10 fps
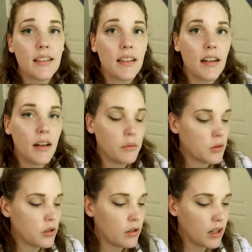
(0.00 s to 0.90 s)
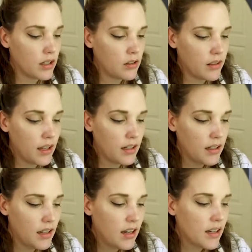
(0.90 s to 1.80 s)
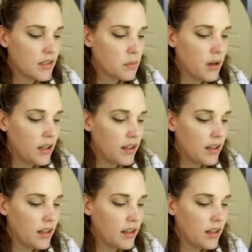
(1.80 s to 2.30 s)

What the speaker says: and I will show you how to do that, as well